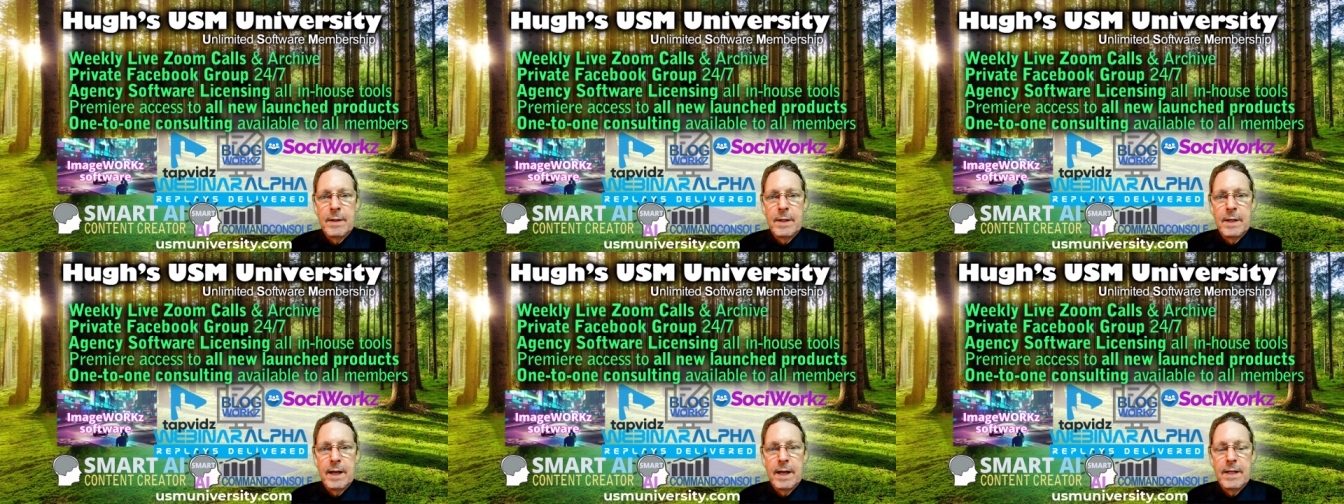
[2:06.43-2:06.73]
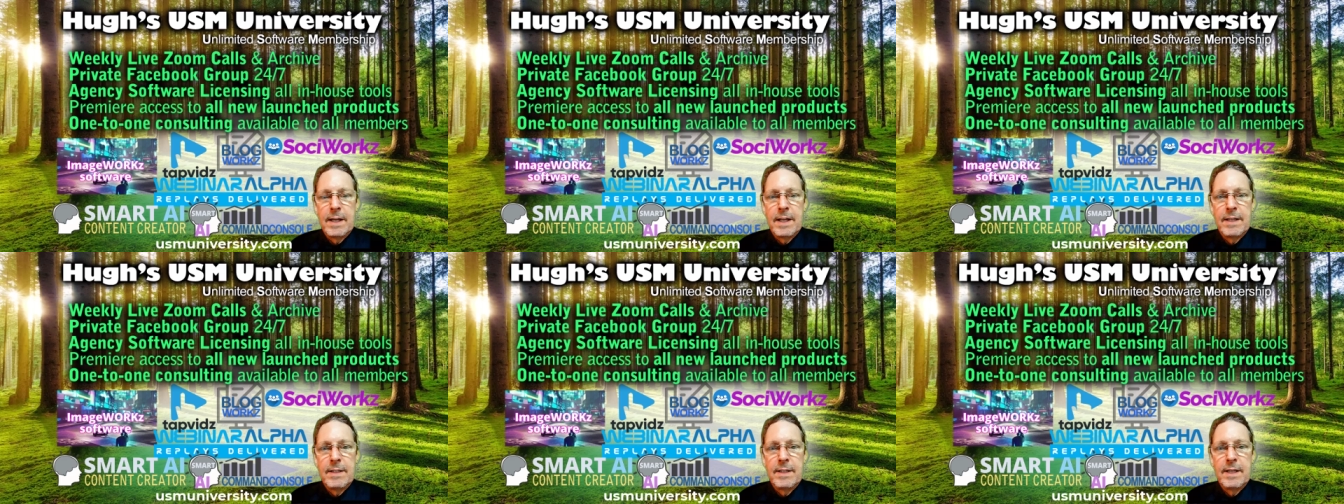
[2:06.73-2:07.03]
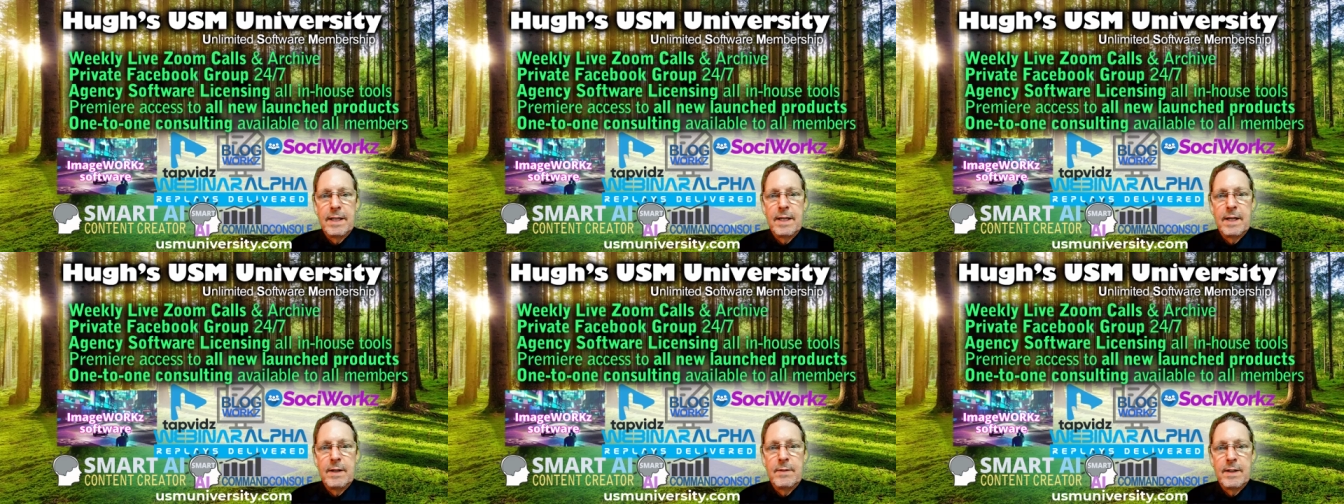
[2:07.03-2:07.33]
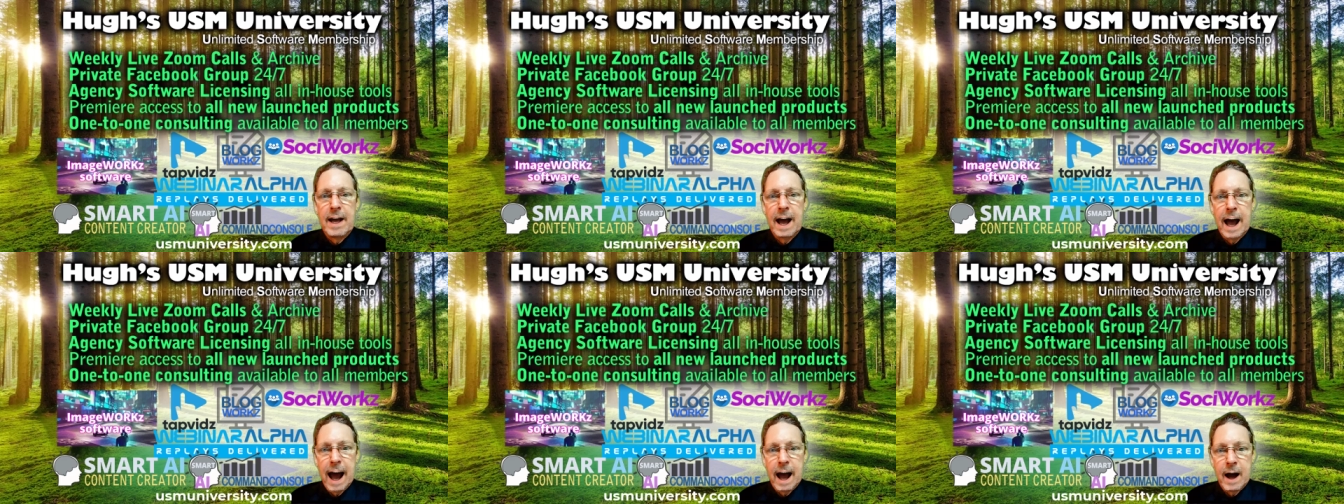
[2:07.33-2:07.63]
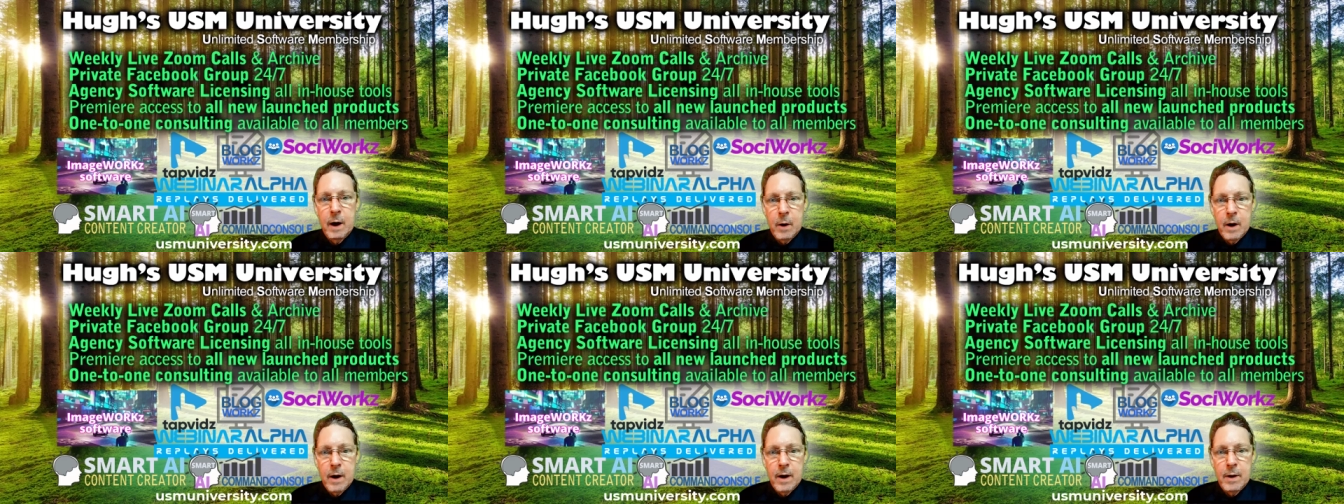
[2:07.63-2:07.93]
These consist of an
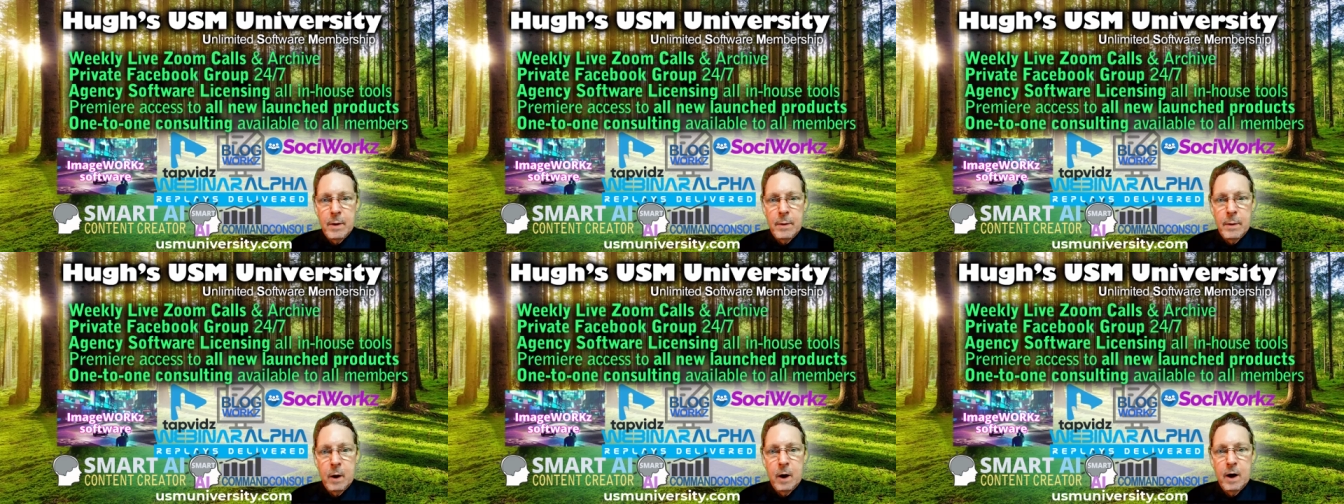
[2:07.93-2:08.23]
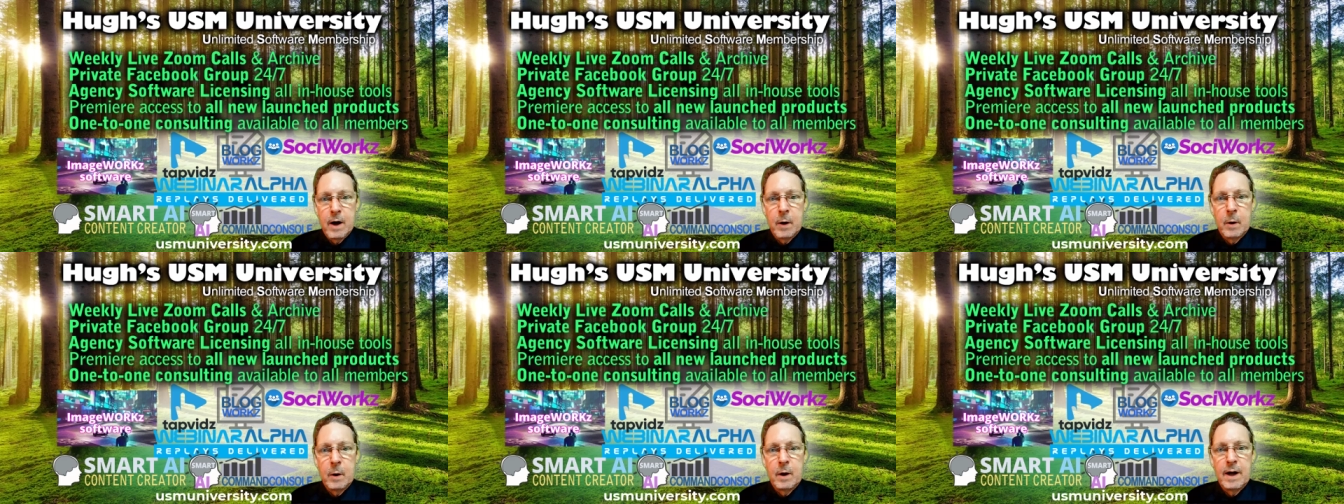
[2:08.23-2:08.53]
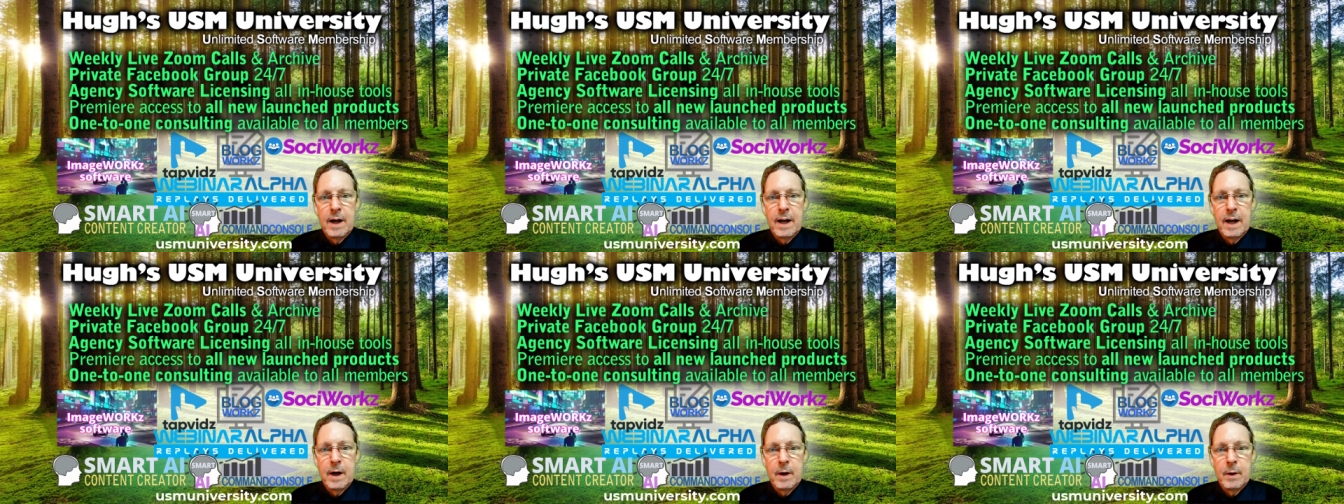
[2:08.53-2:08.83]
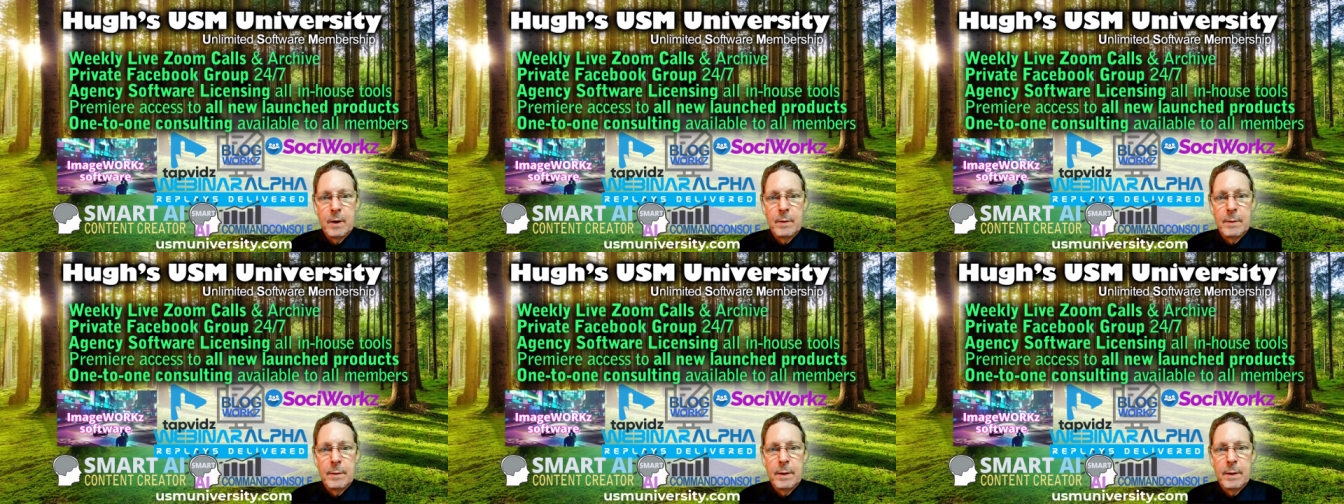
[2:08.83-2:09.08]
hour or more where Hugh